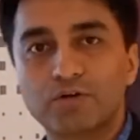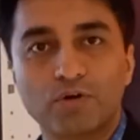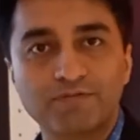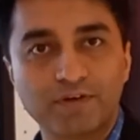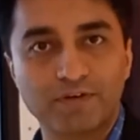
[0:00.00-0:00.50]

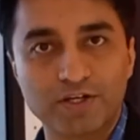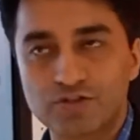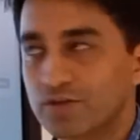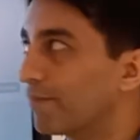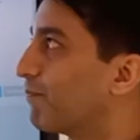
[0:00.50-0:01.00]

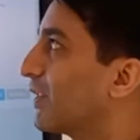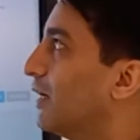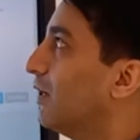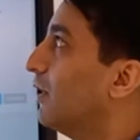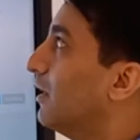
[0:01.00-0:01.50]
configuration.
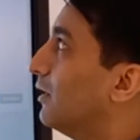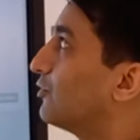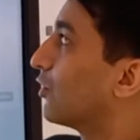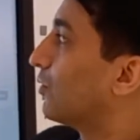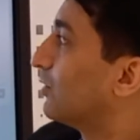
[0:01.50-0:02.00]

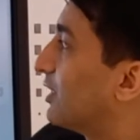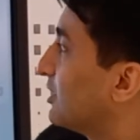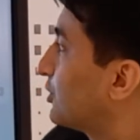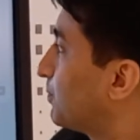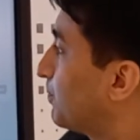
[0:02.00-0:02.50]
So this